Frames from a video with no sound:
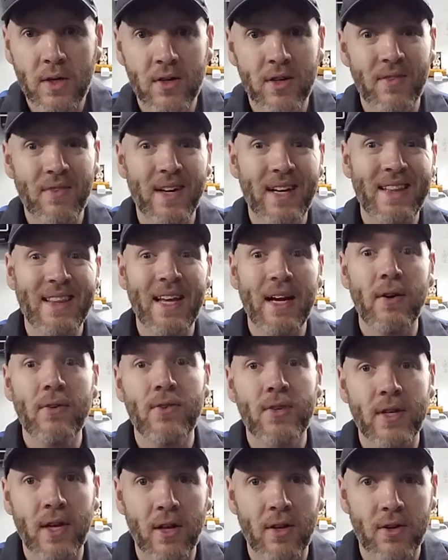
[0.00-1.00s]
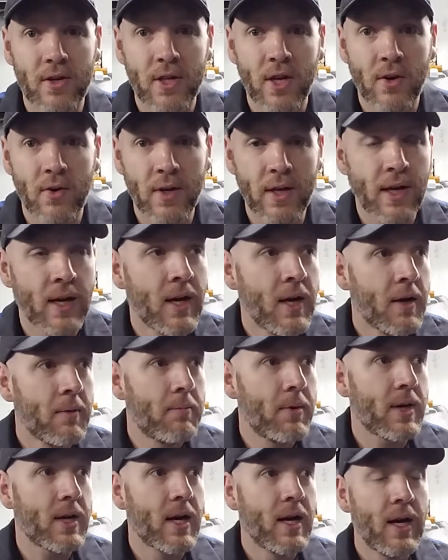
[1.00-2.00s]
or even a $1,000 coating,
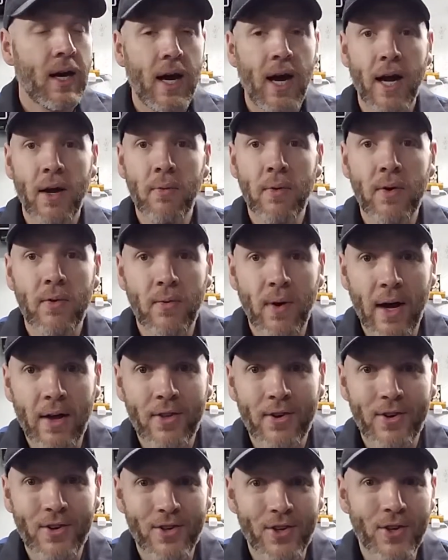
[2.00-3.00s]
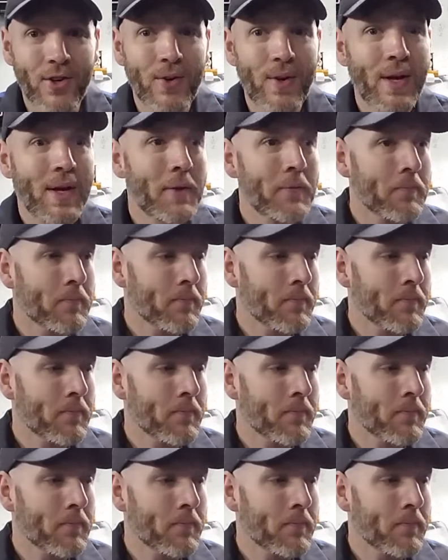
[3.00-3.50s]
but I would rather do